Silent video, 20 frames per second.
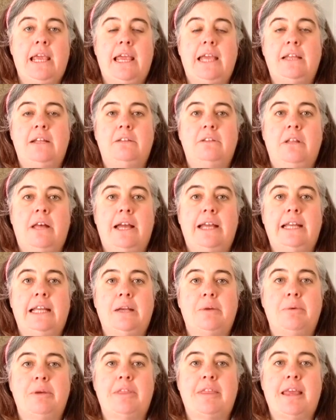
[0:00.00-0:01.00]
and
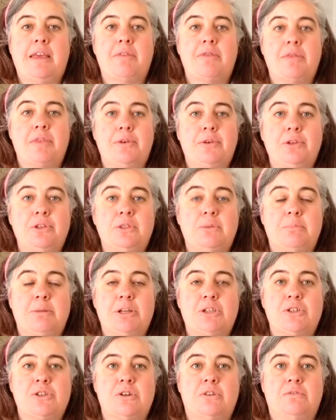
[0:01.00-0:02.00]
aligning with a third
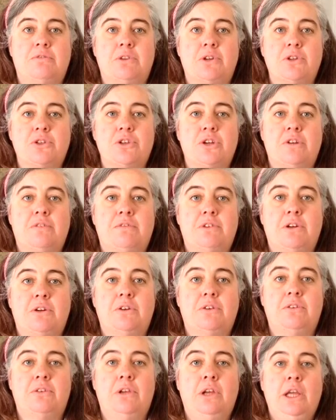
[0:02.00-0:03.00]
dimensional version of
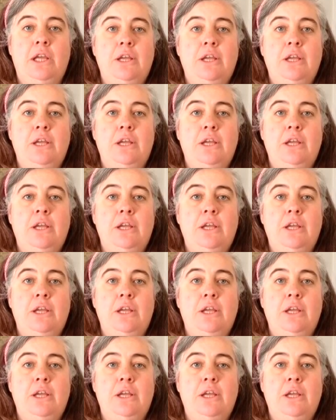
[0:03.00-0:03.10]
Earth